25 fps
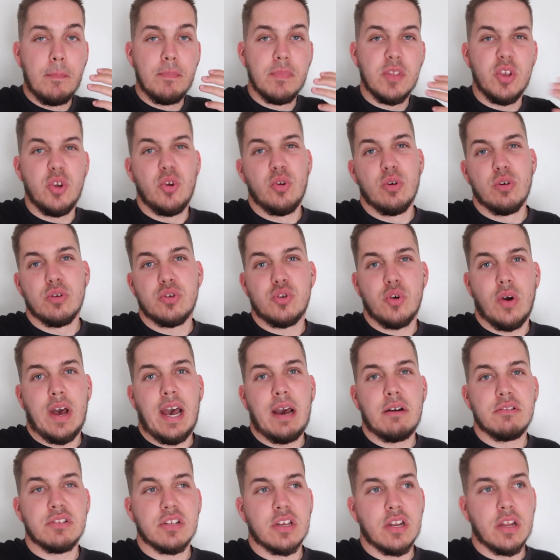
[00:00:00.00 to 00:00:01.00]
you're not sure
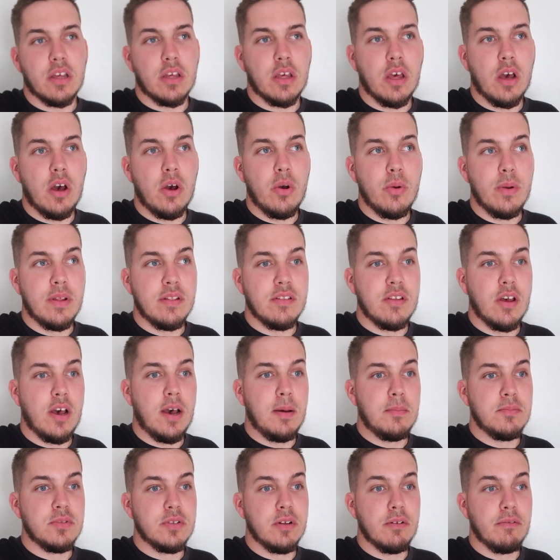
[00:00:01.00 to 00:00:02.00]
how it's going to go in
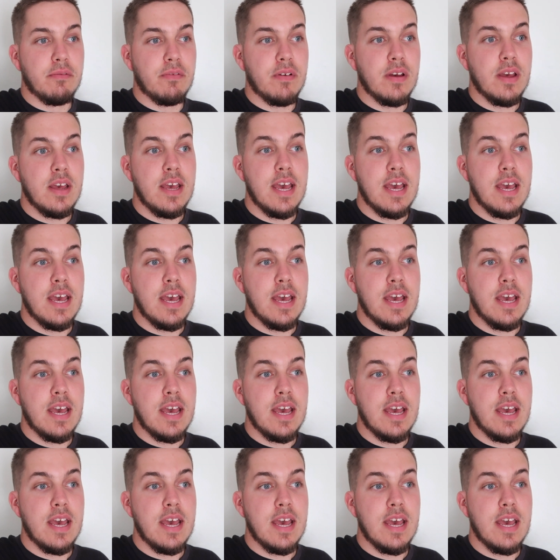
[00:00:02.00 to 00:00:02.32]
terms of,